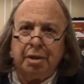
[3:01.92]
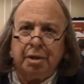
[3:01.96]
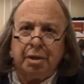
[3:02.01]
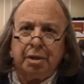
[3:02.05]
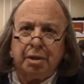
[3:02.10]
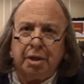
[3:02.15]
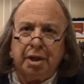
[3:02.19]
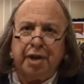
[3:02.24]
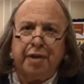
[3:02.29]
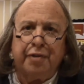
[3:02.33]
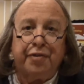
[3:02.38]

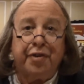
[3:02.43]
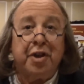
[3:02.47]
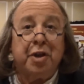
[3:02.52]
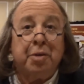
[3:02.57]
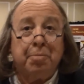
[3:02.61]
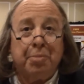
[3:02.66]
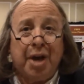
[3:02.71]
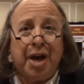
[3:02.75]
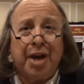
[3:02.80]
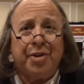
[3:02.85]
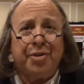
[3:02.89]
live
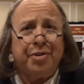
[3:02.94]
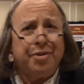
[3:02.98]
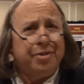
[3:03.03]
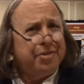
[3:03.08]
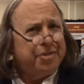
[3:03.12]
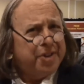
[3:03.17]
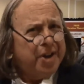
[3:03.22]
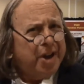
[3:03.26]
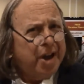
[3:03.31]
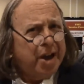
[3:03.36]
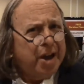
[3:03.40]
in
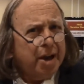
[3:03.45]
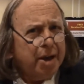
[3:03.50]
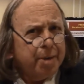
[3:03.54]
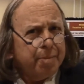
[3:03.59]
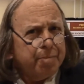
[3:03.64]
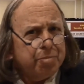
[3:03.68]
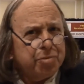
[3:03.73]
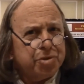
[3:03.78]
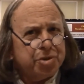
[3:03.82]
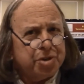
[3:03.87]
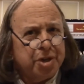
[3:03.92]
modern
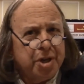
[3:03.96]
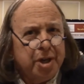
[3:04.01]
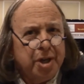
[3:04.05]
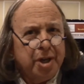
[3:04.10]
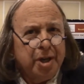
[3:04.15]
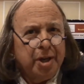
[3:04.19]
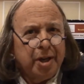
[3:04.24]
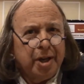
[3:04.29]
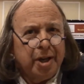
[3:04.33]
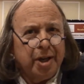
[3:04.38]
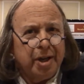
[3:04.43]
times.
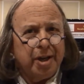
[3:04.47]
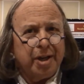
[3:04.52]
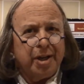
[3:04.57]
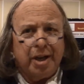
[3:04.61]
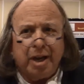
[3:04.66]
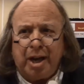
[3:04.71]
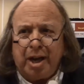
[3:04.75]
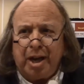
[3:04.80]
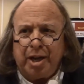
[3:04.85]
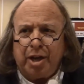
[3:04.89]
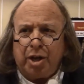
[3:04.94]

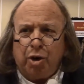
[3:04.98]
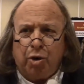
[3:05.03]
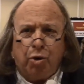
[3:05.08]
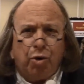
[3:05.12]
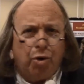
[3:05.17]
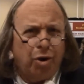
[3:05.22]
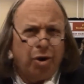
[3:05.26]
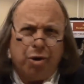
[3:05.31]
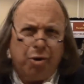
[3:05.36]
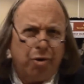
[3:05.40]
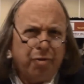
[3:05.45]
I go
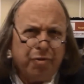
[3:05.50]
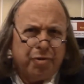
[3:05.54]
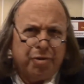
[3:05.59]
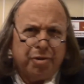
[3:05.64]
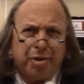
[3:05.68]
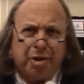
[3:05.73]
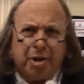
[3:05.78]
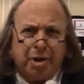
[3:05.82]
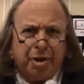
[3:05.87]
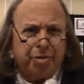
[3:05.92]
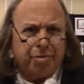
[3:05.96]
all over
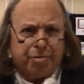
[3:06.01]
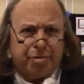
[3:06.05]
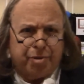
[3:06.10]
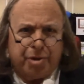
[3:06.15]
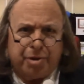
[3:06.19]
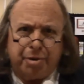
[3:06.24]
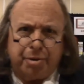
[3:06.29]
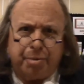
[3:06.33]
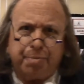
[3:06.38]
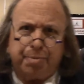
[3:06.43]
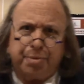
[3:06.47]
the country
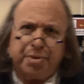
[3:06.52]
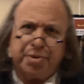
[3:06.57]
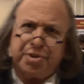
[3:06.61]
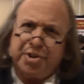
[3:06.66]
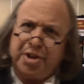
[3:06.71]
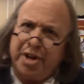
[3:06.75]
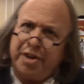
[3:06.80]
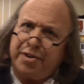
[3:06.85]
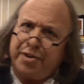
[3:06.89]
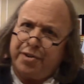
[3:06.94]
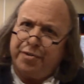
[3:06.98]
to
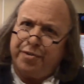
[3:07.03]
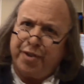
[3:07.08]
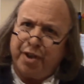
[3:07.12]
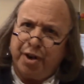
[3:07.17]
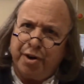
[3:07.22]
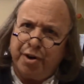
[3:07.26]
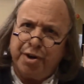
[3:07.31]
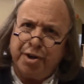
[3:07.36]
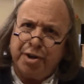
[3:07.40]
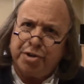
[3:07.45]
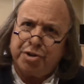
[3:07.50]
present to
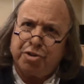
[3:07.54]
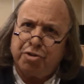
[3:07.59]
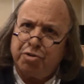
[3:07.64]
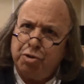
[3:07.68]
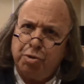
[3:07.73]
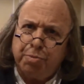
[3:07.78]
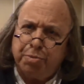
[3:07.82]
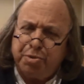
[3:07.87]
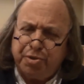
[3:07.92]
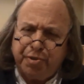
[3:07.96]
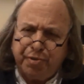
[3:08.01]
various
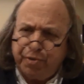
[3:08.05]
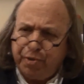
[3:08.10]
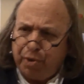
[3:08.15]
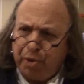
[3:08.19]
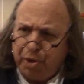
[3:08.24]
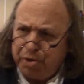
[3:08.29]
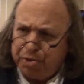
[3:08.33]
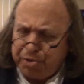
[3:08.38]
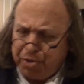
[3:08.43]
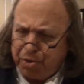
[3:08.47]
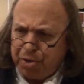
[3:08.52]
groups of
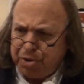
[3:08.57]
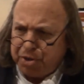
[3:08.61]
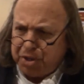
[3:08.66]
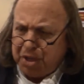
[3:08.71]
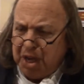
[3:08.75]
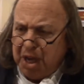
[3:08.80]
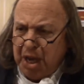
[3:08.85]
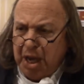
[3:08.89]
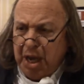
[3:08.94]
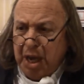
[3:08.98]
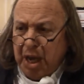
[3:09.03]
all sorts,
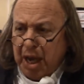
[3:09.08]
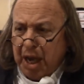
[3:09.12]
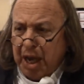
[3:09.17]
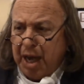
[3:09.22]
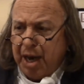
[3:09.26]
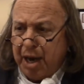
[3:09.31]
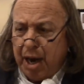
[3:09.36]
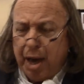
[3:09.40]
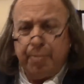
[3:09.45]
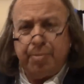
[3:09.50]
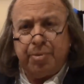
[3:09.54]

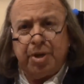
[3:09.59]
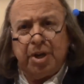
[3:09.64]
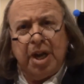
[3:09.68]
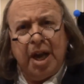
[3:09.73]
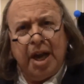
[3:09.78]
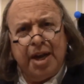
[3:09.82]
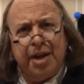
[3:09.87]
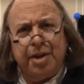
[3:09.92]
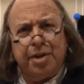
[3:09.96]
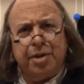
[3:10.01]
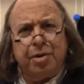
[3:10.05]
and I'm
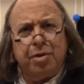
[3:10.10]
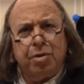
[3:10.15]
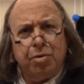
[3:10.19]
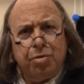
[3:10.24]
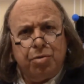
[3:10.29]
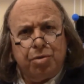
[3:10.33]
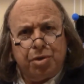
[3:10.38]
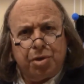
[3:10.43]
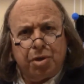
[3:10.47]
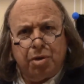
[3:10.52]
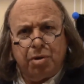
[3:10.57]
delighted to
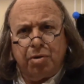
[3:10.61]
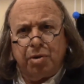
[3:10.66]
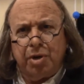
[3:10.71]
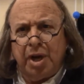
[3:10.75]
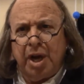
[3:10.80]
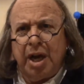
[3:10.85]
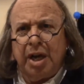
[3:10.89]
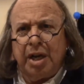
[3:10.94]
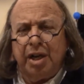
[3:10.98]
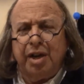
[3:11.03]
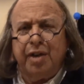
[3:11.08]
do so. And
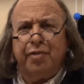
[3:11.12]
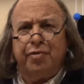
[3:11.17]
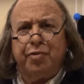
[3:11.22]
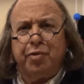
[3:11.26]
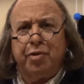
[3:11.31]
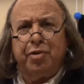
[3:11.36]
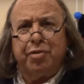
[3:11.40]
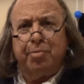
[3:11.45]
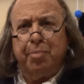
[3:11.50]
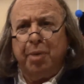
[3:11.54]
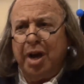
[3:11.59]
I live
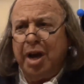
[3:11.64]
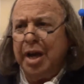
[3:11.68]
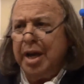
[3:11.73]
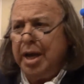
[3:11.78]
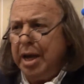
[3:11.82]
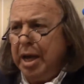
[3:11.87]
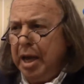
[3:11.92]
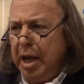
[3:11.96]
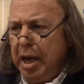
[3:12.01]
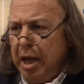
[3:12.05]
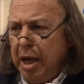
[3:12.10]
with my
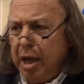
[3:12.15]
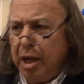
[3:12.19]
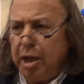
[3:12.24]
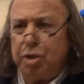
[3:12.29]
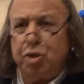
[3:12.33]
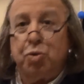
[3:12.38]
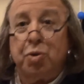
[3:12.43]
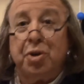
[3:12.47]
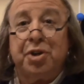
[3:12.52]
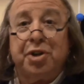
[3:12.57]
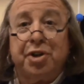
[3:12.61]

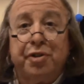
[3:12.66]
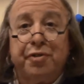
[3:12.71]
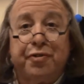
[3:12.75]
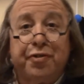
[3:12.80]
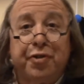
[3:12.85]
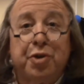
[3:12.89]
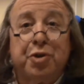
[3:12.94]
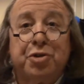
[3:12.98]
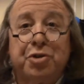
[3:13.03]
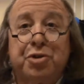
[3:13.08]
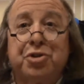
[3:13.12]

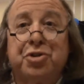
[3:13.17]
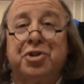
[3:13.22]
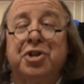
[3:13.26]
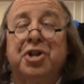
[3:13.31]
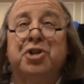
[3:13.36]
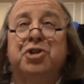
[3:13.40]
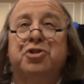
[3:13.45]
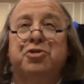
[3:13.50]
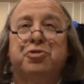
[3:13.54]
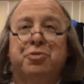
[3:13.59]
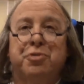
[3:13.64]
21st
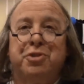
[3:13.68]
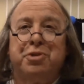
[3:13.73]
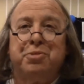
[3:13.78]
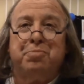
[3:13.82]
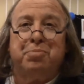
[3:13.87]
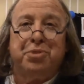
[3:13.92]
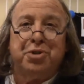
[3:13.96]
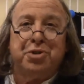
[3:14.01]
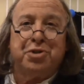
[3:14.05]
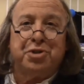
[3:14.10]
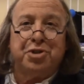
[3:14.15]
century
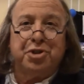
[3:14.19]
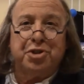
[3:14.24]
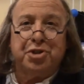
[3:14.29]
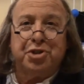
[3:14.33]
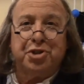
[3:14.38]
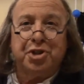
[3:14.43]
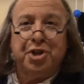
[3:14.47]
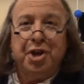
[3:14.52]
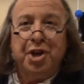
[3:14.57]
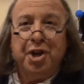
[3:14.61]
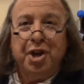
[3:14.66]

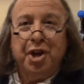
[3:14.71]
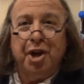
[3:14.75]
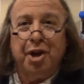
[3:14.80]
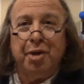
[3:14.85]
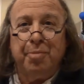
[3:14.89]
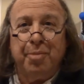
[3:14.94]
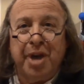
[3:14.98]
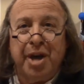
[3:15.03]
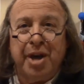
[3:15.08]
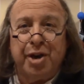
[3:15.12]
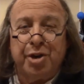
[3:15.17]
business
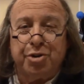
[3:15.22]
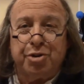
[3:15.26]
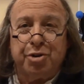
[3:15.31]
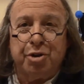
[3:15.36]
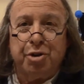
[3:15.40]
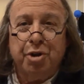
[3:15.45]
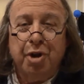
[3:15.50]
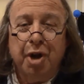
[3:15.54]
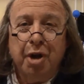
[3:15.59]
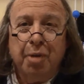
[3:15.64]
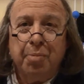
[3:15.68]

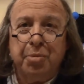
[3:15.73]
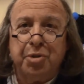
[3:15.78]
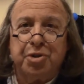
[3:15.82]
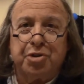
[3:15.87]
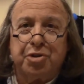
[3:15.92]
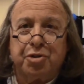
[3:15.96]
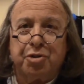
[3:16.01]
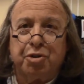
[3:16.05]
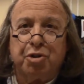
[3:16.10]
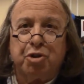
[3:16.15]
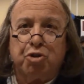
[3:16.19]
manager,
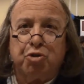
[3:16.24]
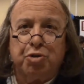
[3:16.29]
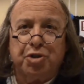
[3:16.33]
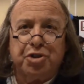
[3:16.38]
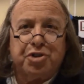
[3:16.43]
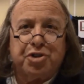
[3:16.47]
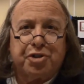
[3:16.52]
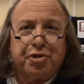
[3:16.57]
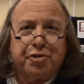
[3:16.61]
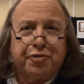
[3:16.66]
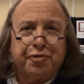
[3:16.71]
Mr.
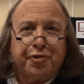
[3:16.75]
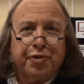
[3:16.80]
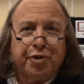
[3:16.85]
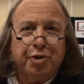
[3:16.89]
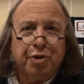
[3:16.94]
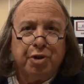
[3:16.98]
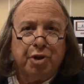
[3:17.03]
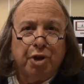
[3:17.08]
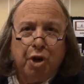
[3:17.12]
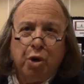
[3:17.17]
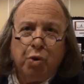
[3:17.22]

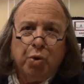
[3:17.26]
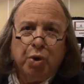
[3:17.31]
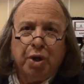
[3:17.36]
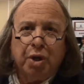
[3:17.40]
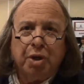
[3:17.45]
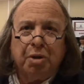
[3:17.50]
Christopher Lowell.